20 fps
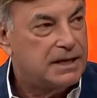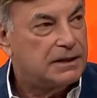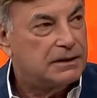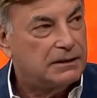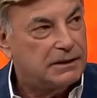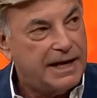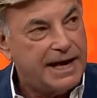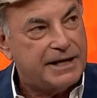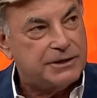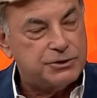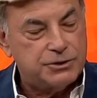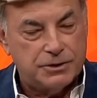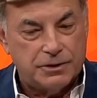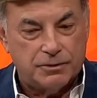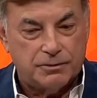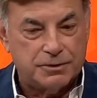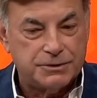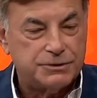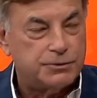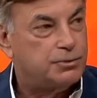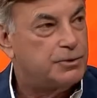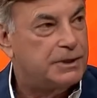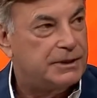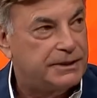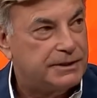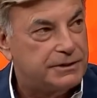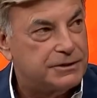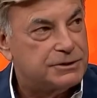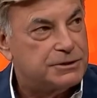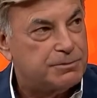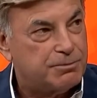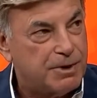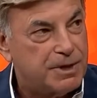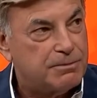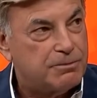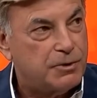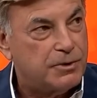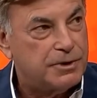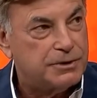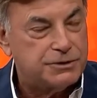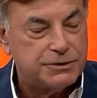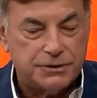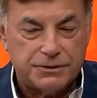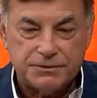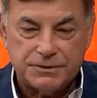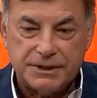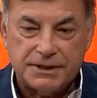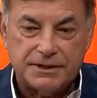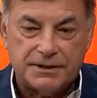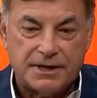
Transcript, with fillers: Last year was really the springboard, Susie.